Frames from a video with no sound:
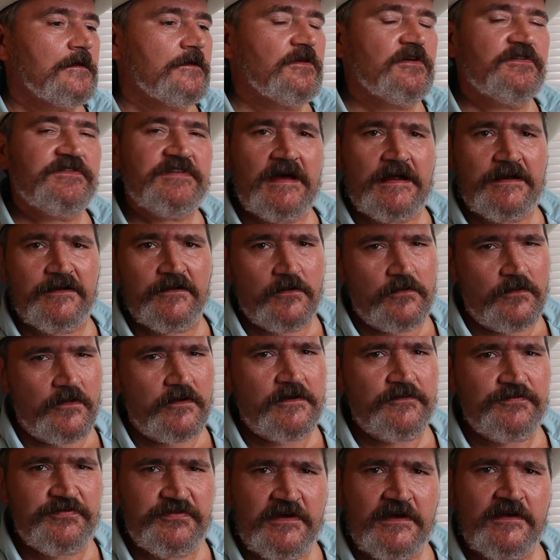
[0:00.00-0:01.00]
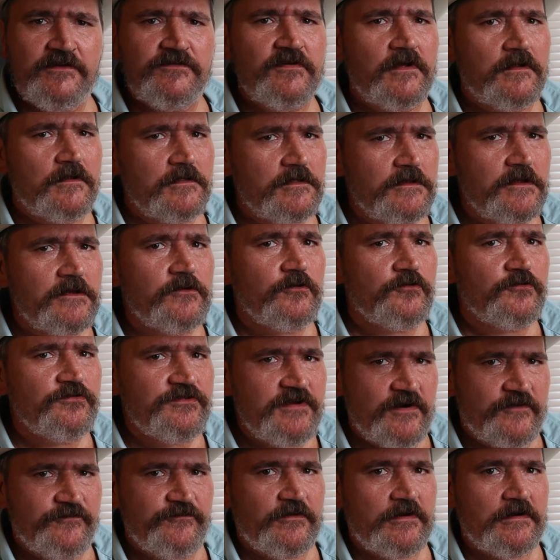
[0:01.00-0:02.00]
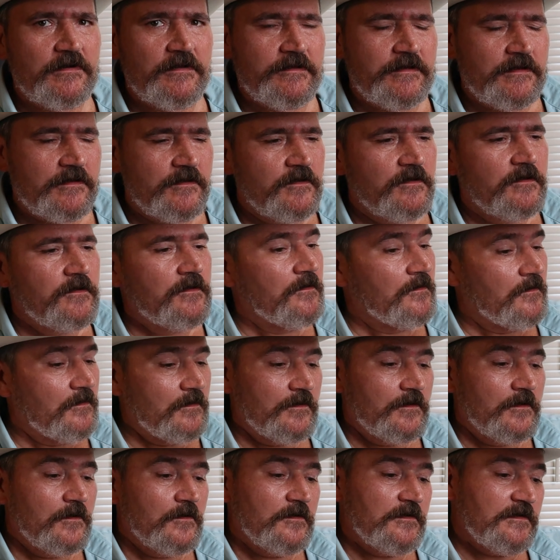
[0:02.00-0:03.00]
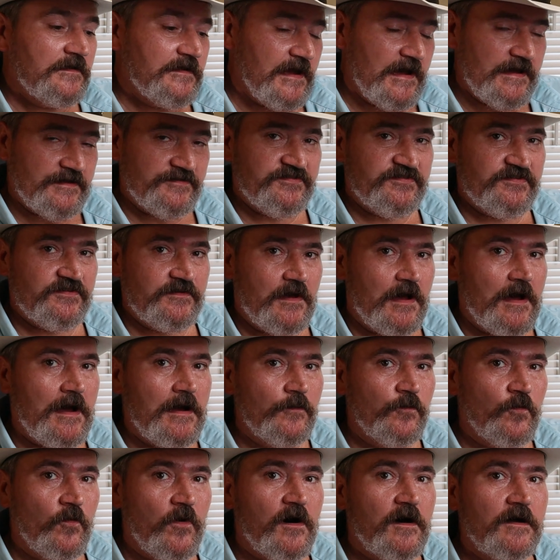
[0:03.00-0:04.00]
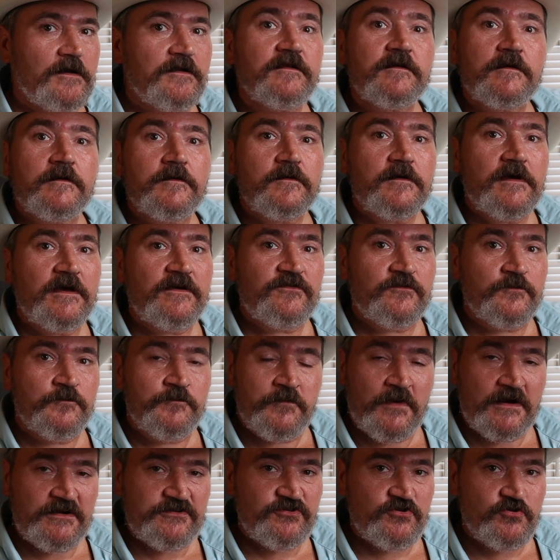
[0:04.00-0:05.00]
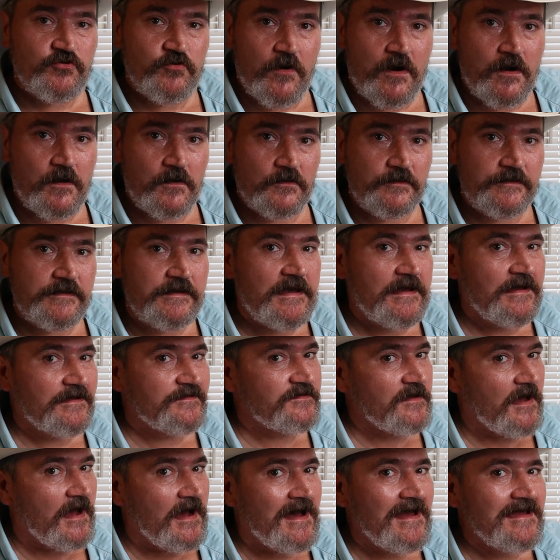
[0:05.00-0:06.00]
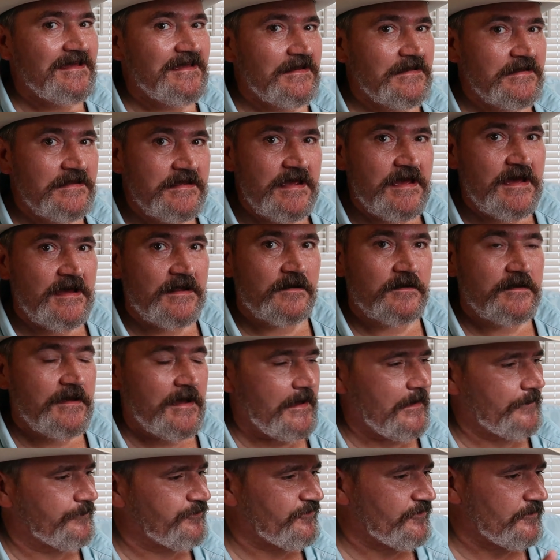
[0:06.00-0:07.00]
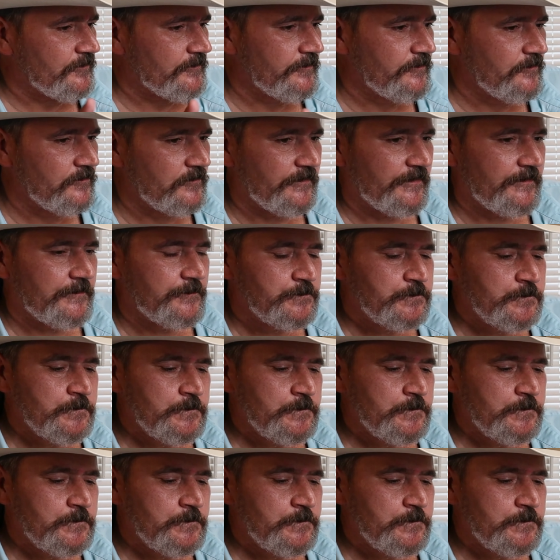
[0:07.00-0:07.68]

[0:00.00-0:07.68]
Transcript: you tend to look at things a little differently. Yes, I want as much quality as I can get, absolutely.